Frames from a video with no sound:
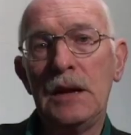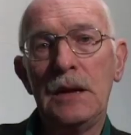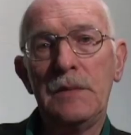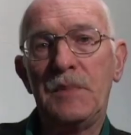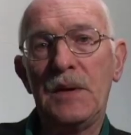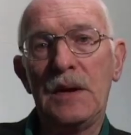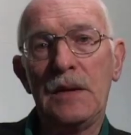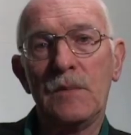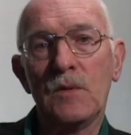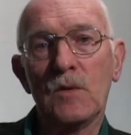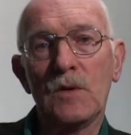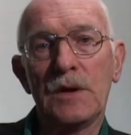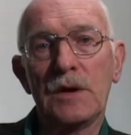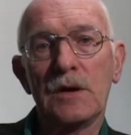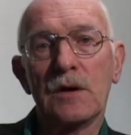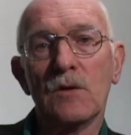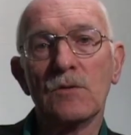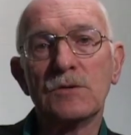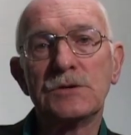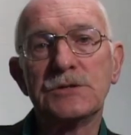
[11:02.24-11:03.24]
Many people
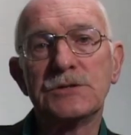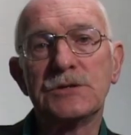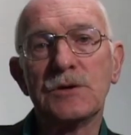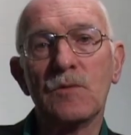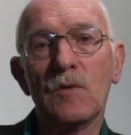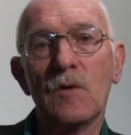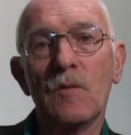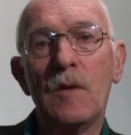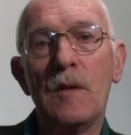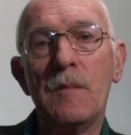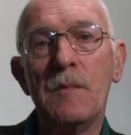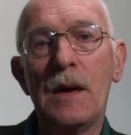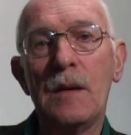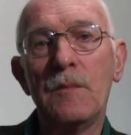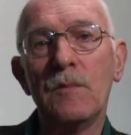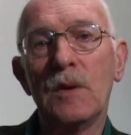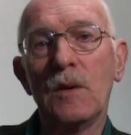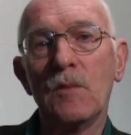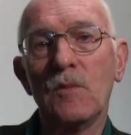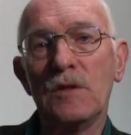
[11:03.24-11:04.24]
in Colchester will
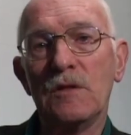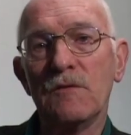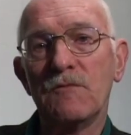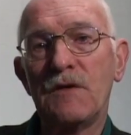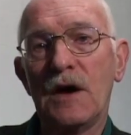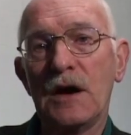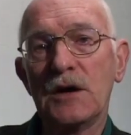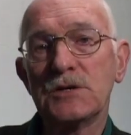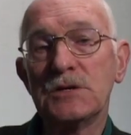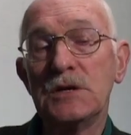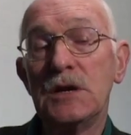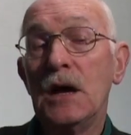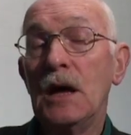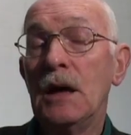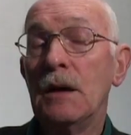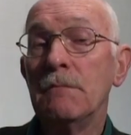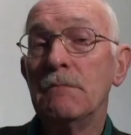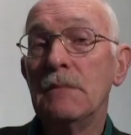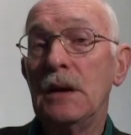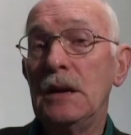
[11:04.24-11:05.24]
remember it with affection.
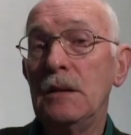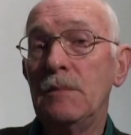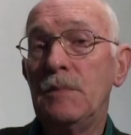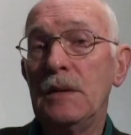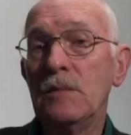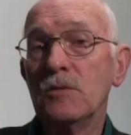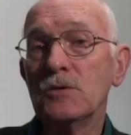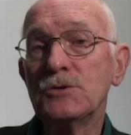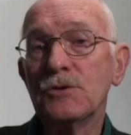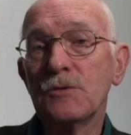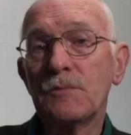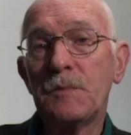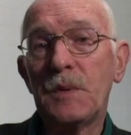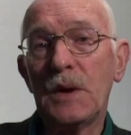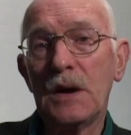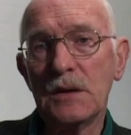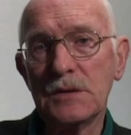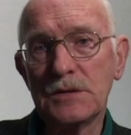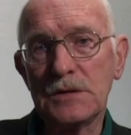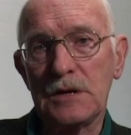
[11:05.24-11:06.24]
Many people took
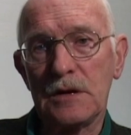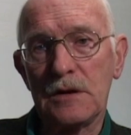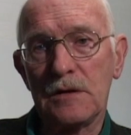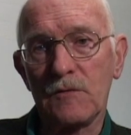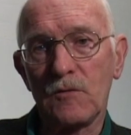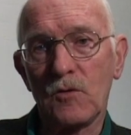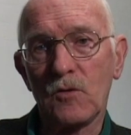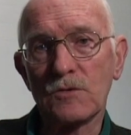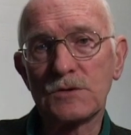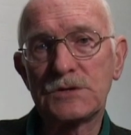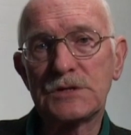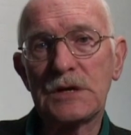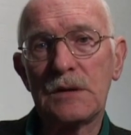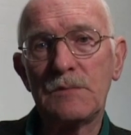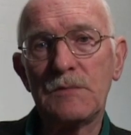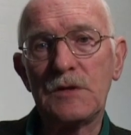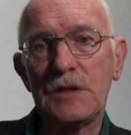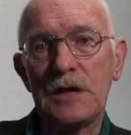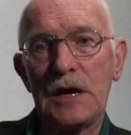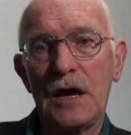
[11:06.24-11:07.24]
part in it, of course.
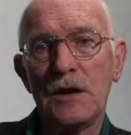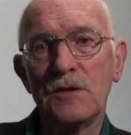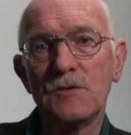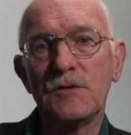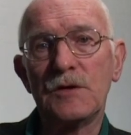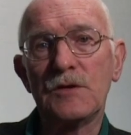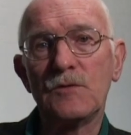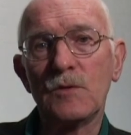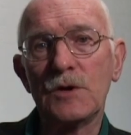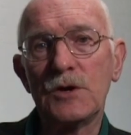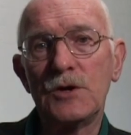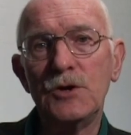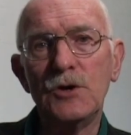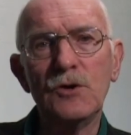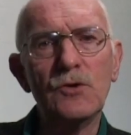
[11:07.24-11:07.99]
Some of the entries were